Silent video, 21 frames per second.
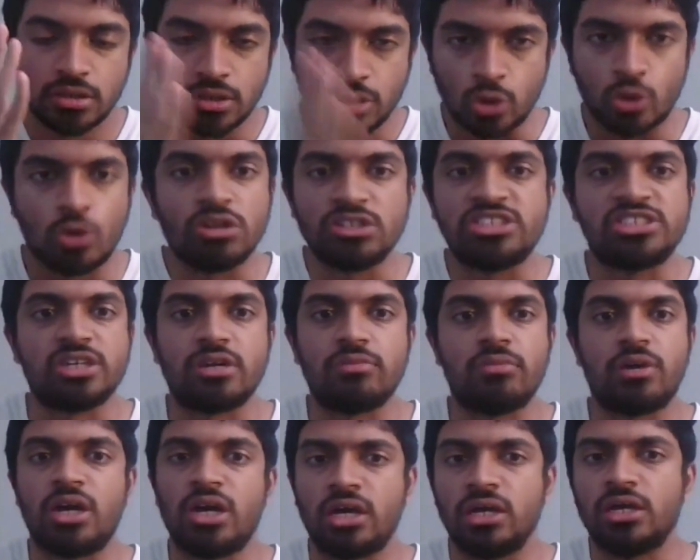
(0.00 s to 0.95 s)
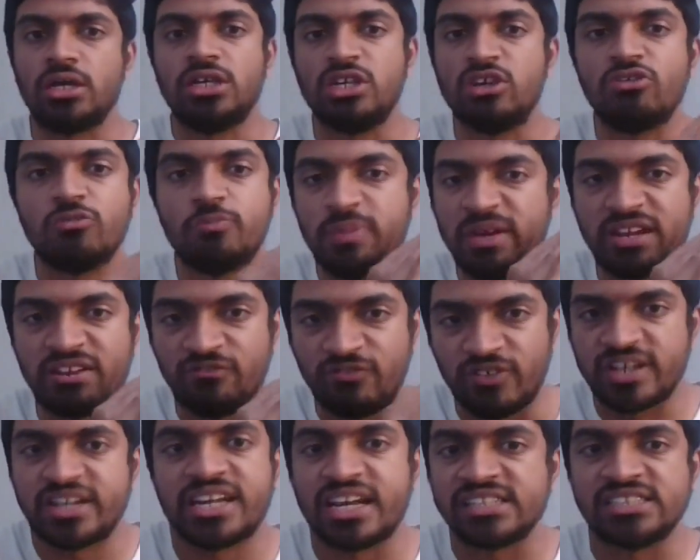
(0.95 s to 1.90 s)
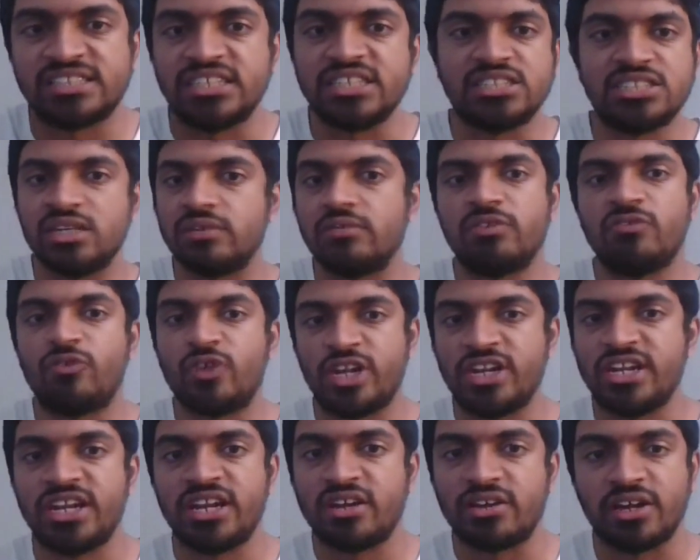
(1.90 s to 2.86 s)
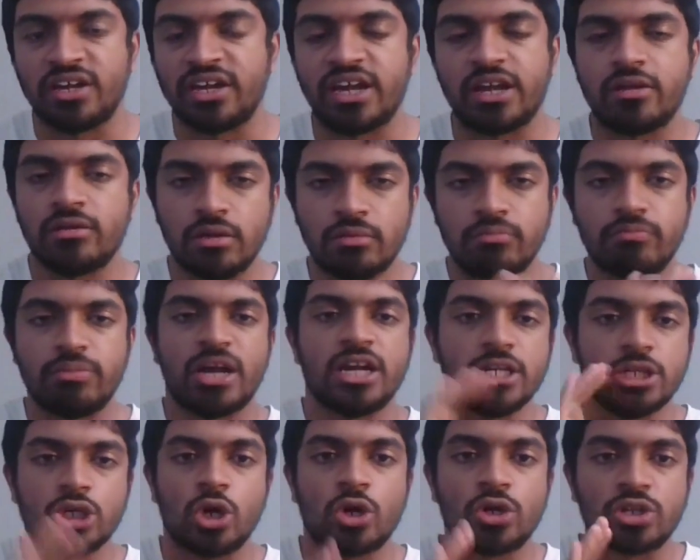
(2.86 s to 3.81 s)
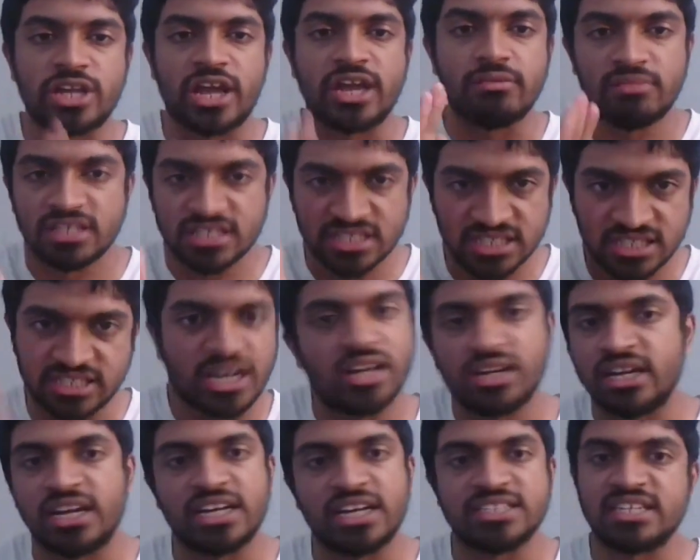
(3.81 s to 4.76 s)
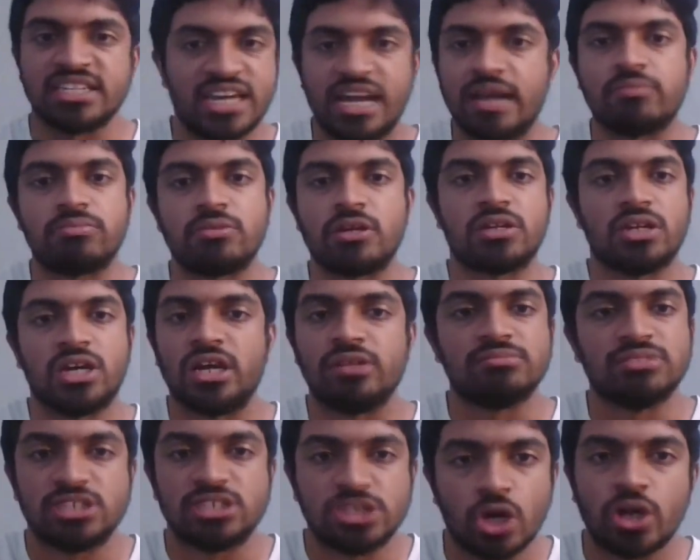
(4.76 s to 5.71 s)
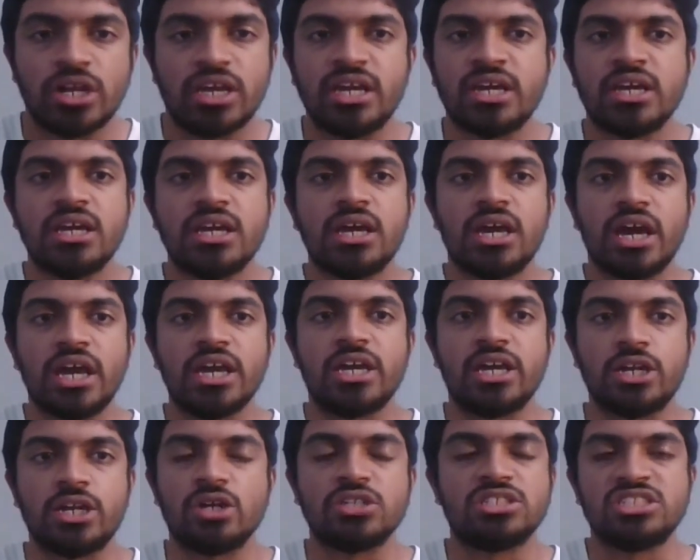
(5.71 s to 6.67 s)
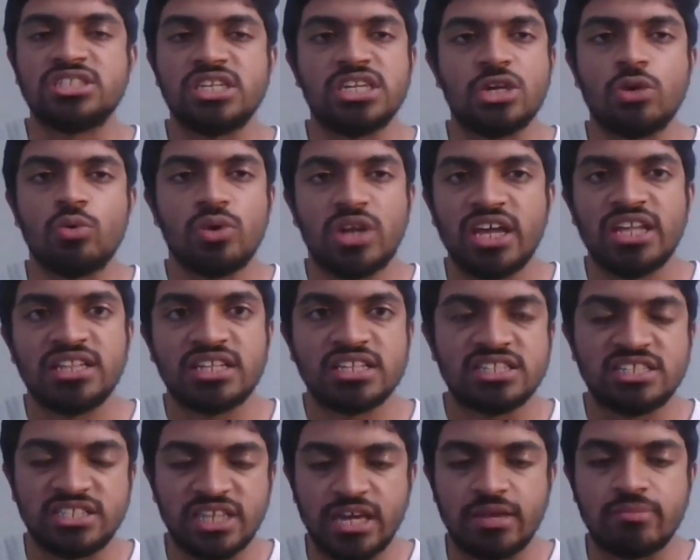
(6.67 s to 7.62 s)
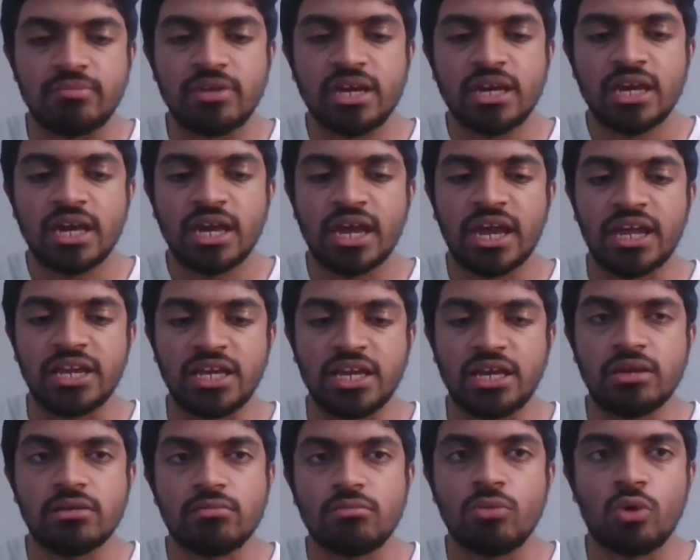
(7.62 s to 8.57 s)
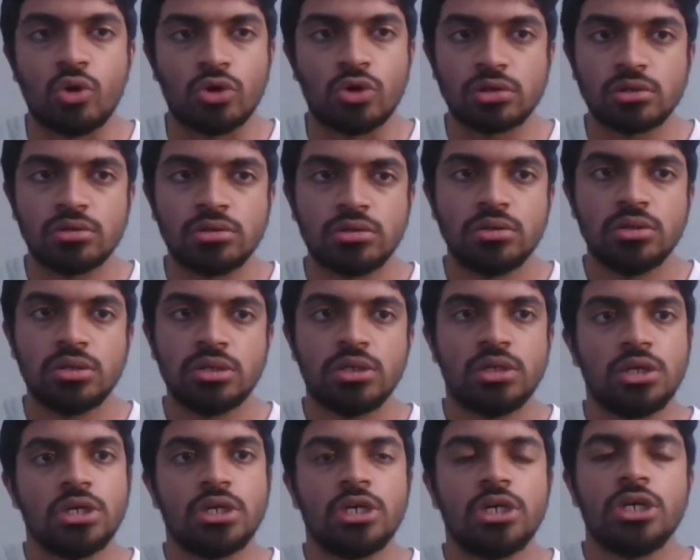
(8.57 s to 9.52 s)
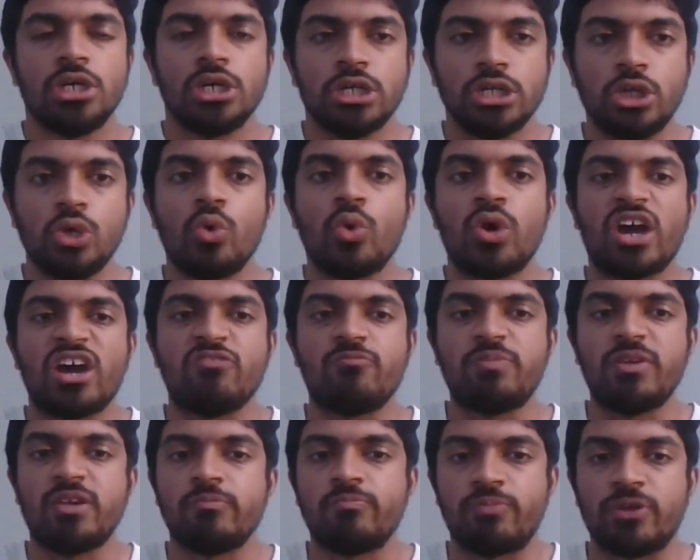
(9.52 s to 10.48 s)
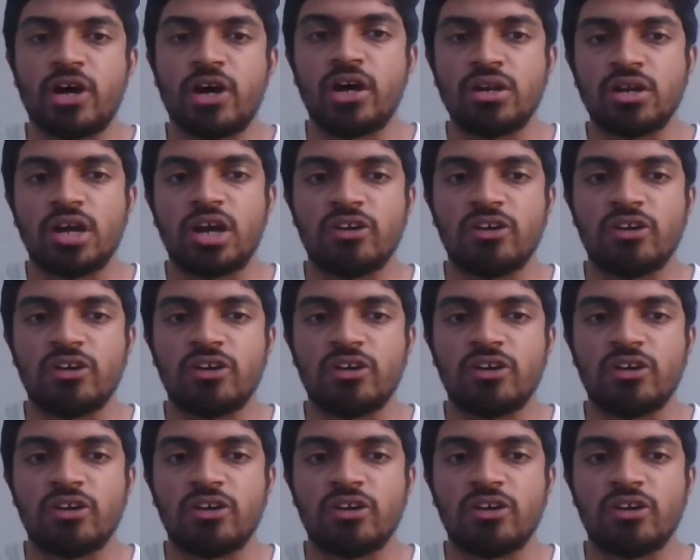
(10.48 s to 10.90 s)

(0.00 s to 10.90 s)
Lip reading: Rohit Sharma, you've been a fantastic servant for Indian cricket, but your time is done as a captain. I'm sorry, I cannot see you lead this team anymore. You have been captain